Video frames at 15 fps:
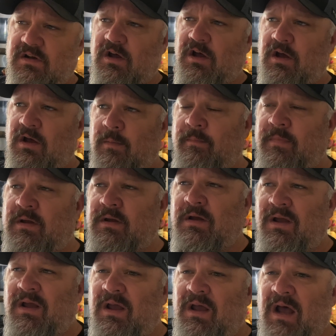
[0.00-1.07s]
Um,
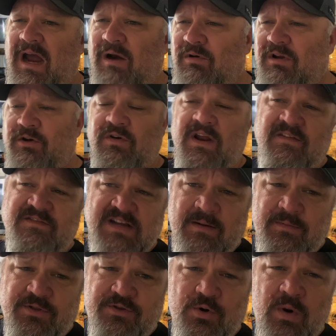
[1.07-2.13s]
I really don't have
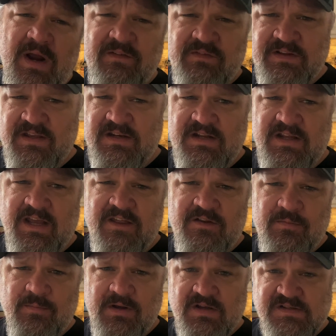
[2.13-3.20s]
time to throw everything
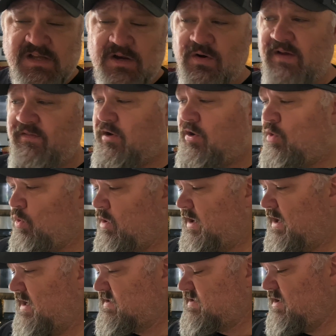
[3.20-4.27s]
together because I don't have it all
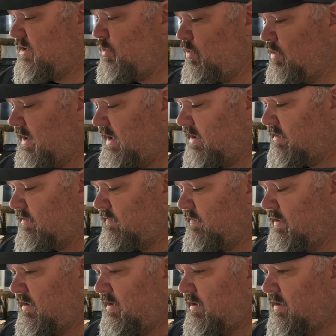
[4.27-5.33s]
organized to go on like a
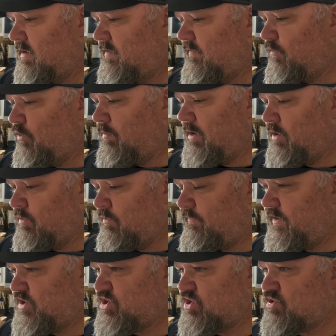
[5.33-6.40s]
full-blown
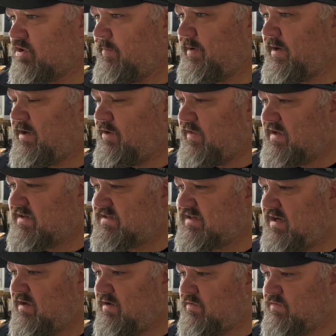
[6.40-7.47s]
fishing trip, and I know that
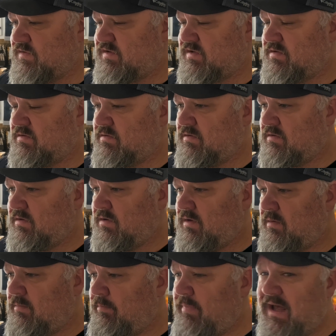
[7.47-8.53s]
sounds
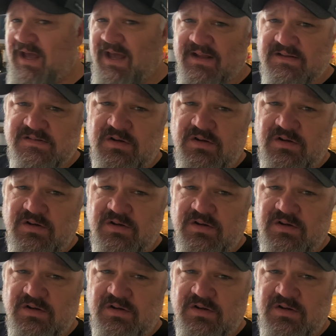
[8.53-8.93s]
bad.